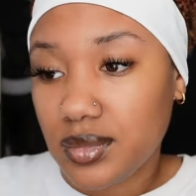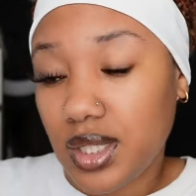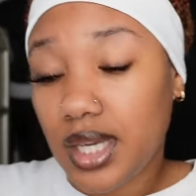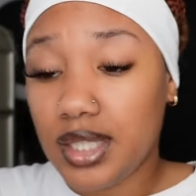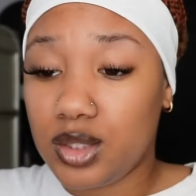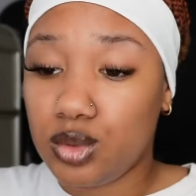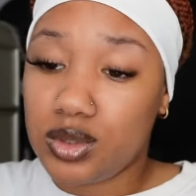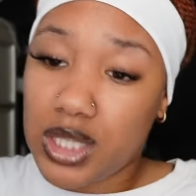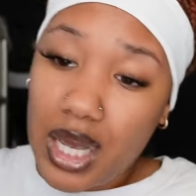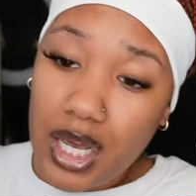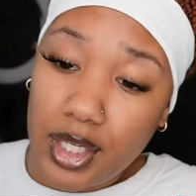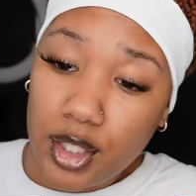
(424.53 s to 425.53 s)
Ain't you
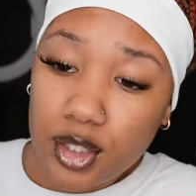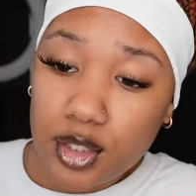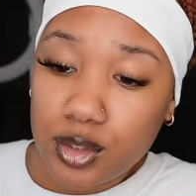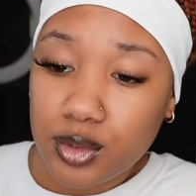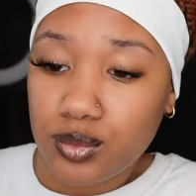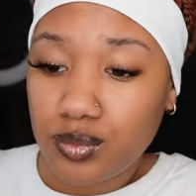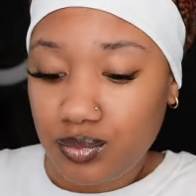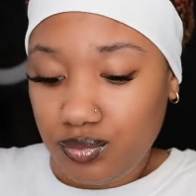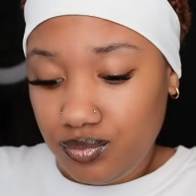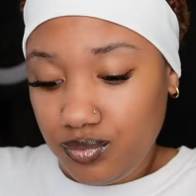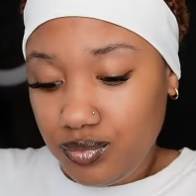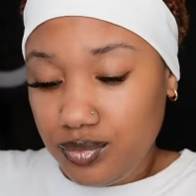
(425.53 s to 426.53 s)
tired?
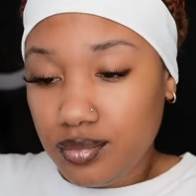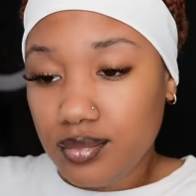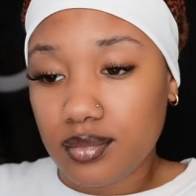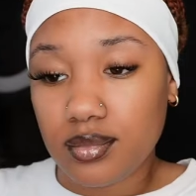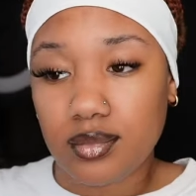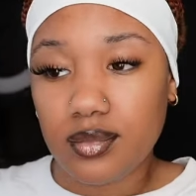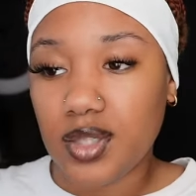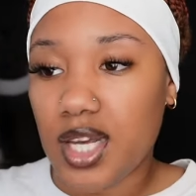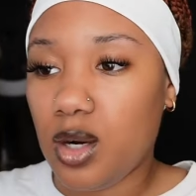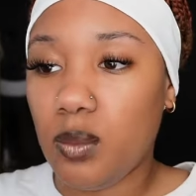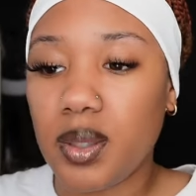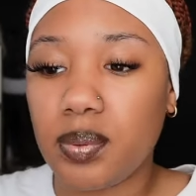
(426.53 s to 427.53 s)
Now
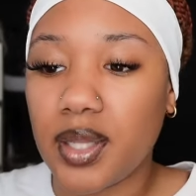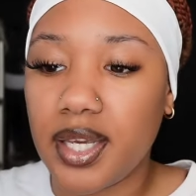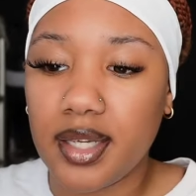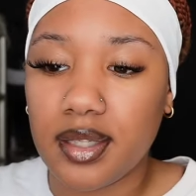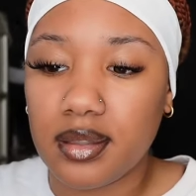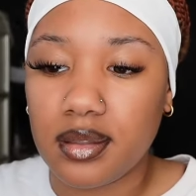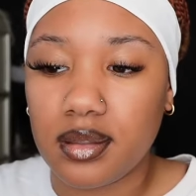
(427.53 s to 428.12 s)
don't be playing.